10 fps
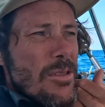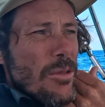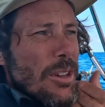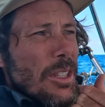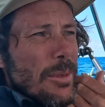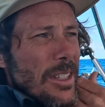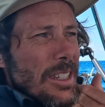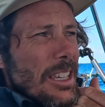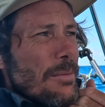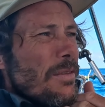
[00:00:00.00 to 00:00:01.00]
The wind's meant to
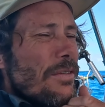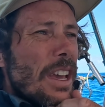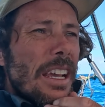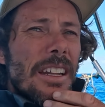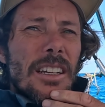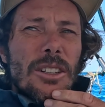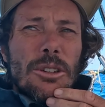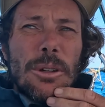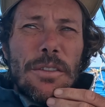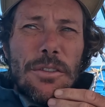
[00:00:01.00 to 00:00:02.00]
keep fading a
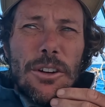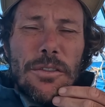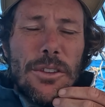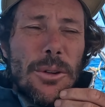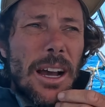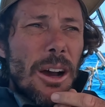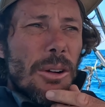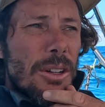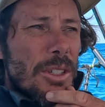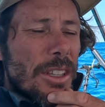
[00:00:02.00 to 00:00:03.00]
little bit for a few
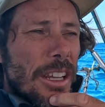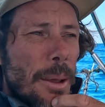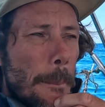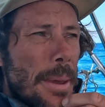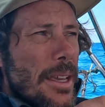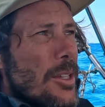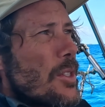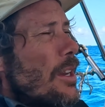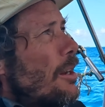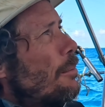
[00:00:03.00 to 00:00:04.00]
hours, and then it
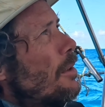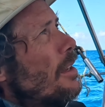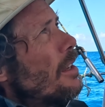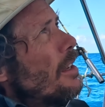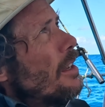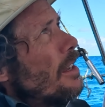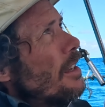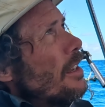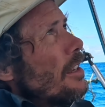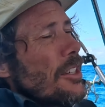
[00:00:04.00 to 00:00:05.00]
picks up
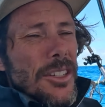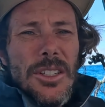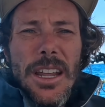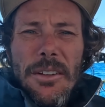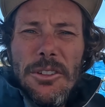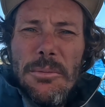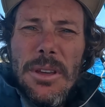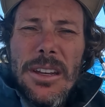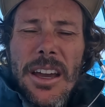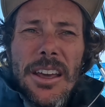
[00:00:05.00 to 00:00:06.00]
just after
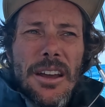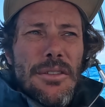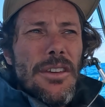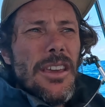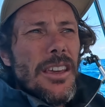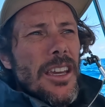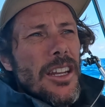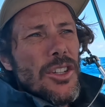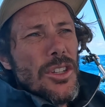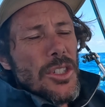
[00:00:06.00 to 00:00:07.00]
midnight, I think,
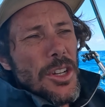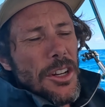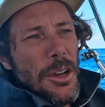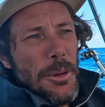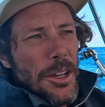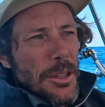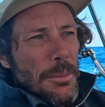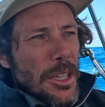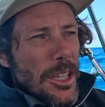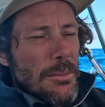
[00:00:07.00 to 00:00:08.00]
and it should start coming on the
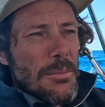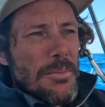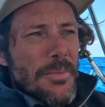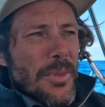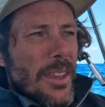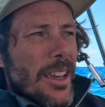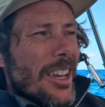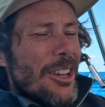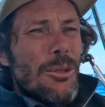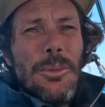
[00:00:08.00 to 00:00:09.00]
beam.
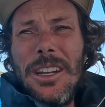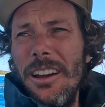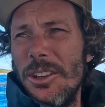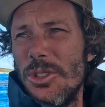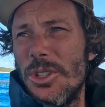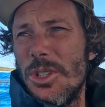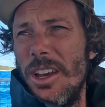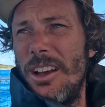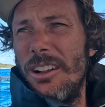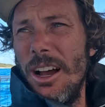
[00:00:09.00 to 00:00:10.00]
It would be nice to sail.